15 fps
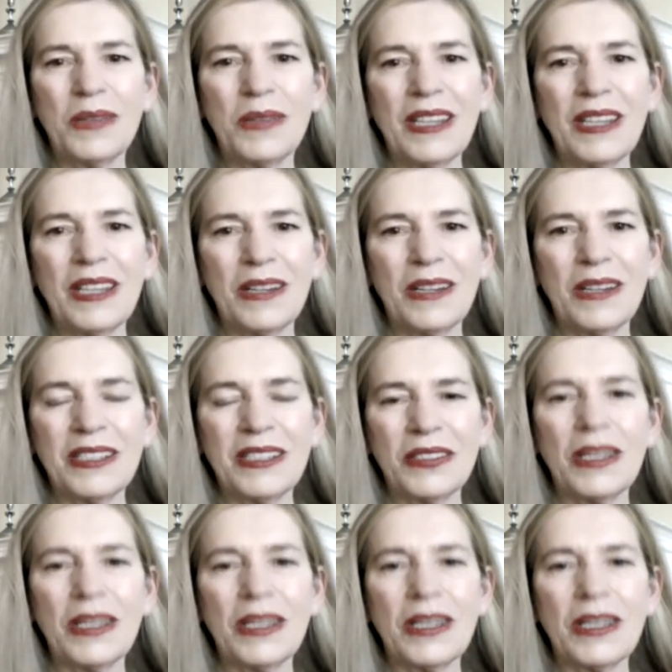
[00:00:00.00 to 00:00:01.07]
in the
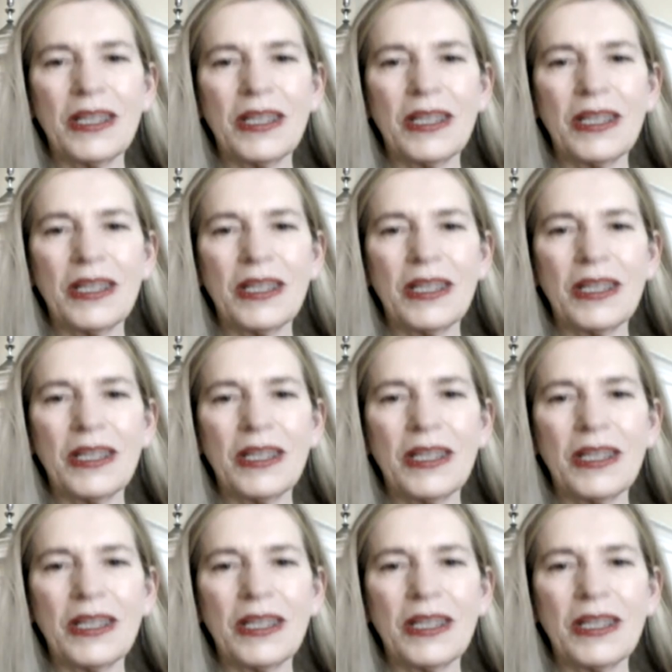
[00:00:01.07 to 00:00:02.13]
Heartland. So I know,
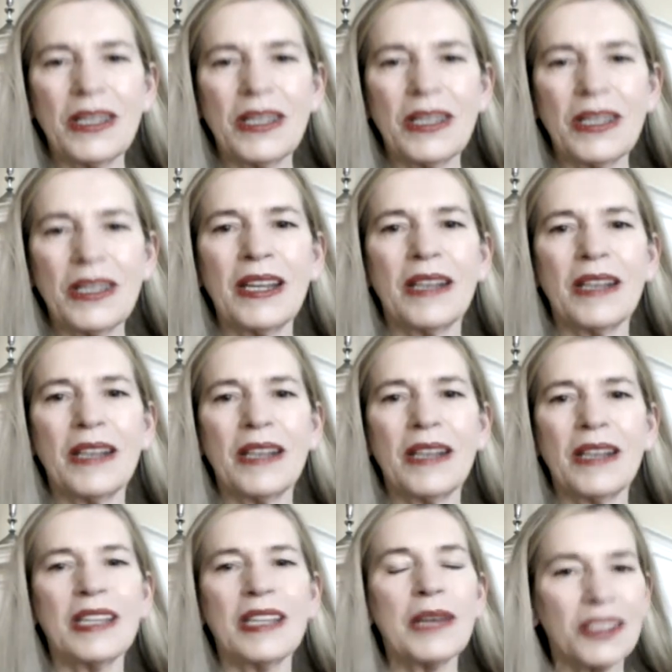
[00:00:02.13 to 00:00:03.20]
it's interesting.
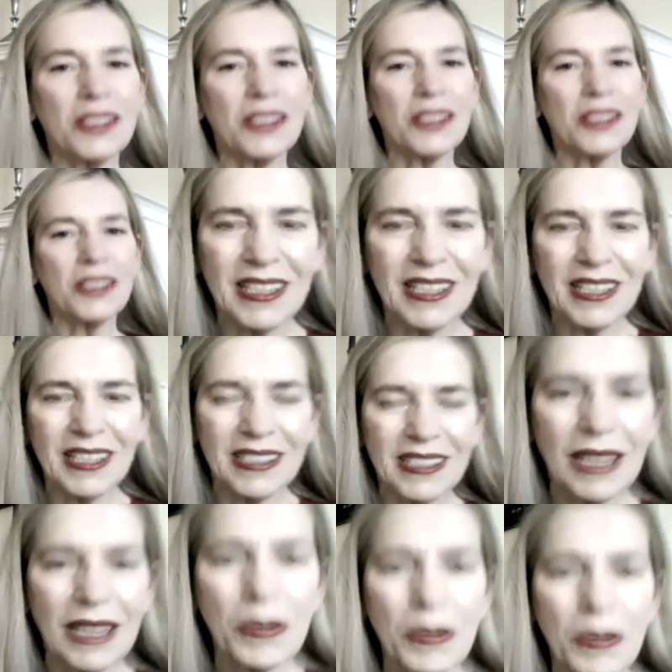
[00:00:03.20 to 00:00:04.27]
We also did
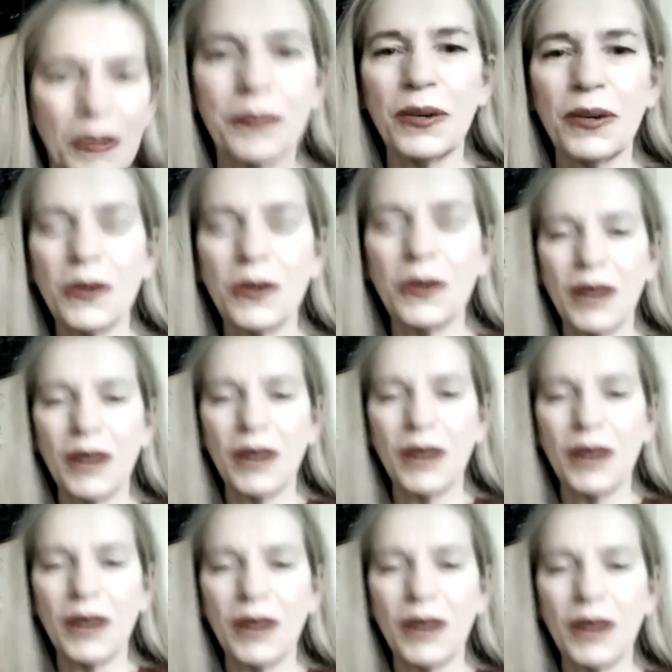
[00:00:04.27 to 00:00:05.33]
Tulsa, which
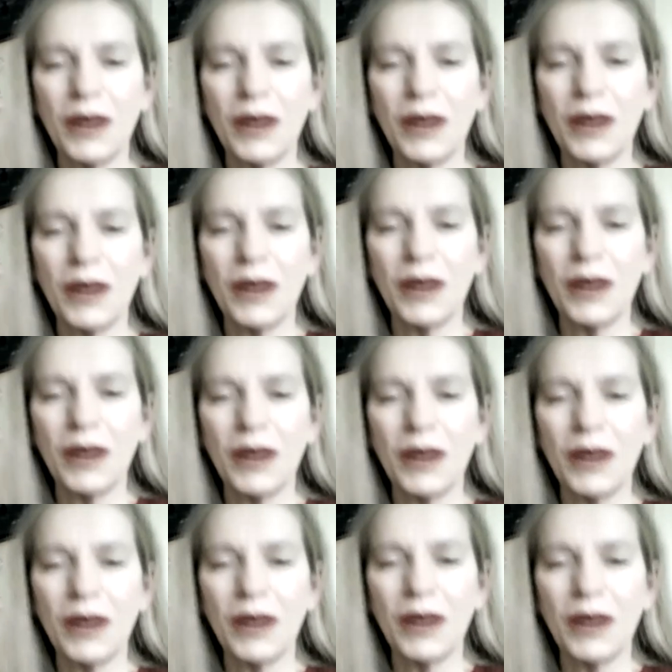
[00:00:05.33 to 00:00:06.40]
Tulsa has the same kind
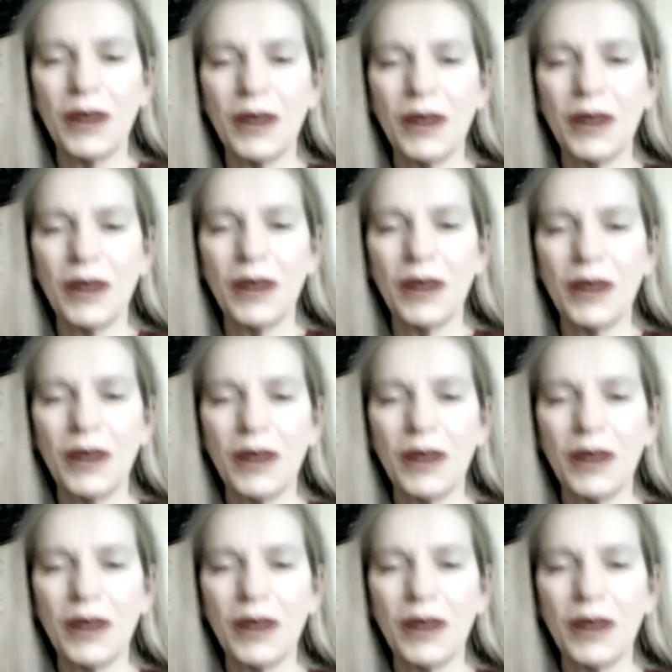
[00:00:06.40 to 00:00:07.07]
of program